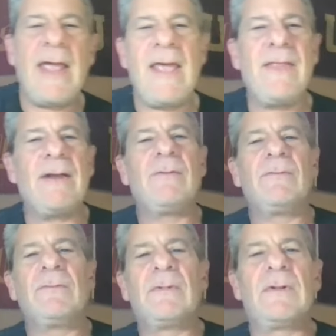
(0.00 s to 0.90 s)
And
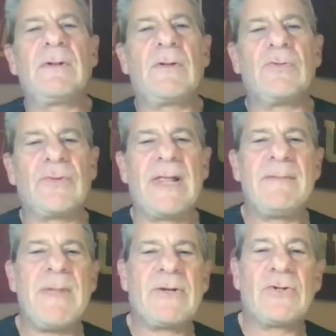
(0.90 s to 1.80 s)
then Coach
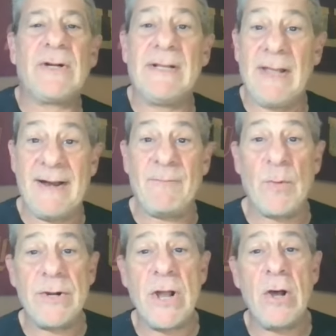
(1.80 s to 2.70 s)
Riley made sure he let
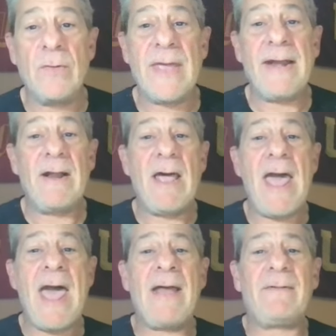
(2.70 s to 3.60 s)
everyone know that
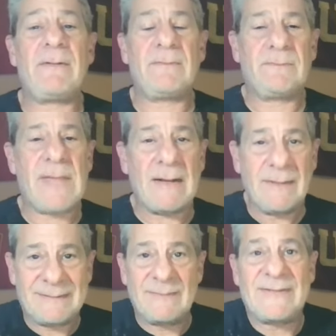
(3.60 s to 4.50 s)
at that
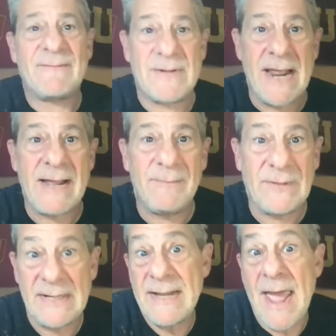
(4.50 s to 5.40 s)
list of 7 names
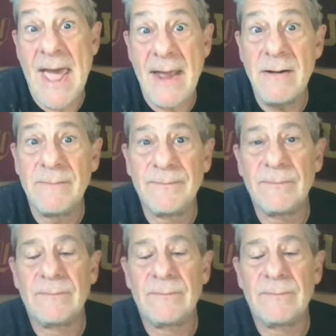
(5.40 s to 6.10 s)
that he had,